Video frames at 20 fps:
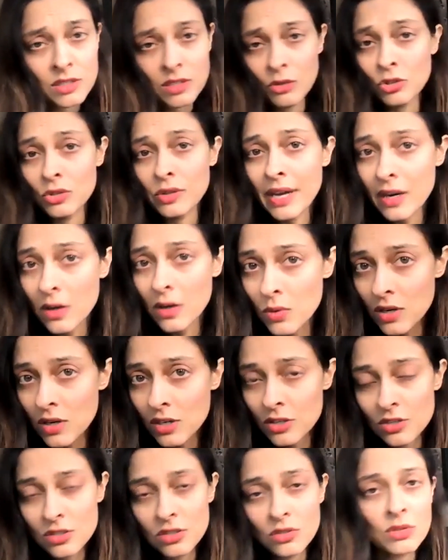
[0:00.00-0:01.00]
social care
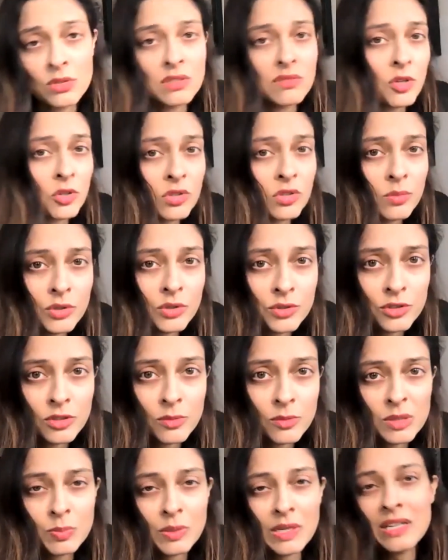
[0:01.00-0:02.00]
workers, those in vulnerable
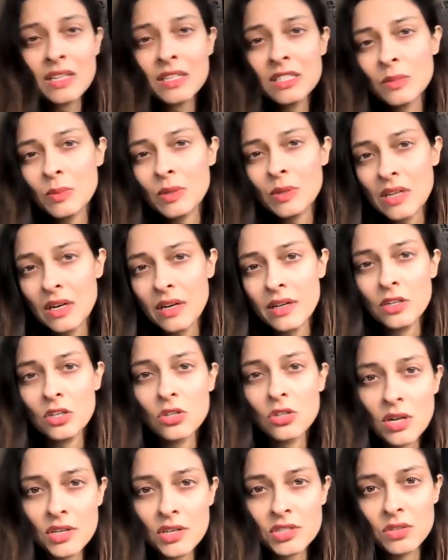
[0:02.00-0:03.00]
groups, but it needs to be done
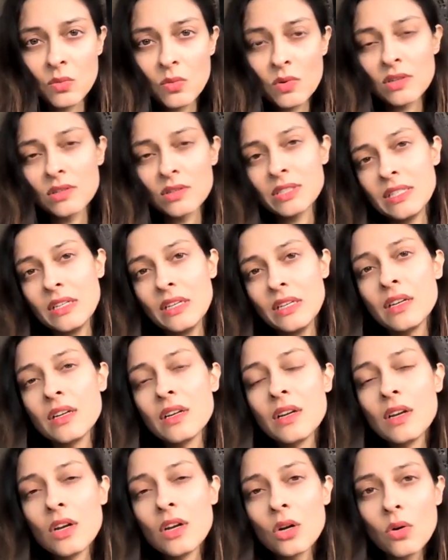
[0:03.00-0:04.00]
across the world in a
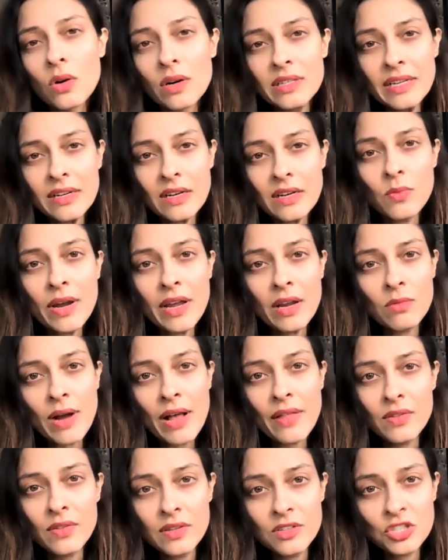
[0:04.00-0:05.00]
coordinated way
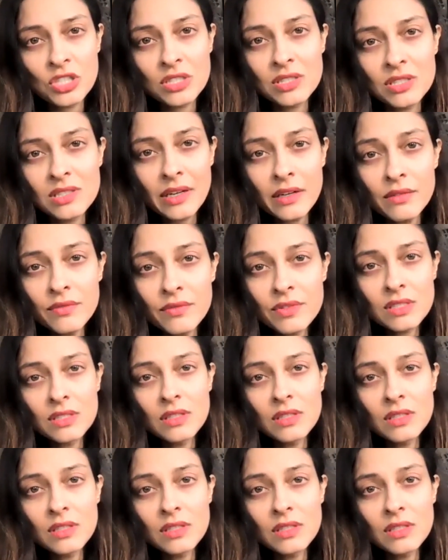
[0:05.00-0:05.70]
rather than just kind of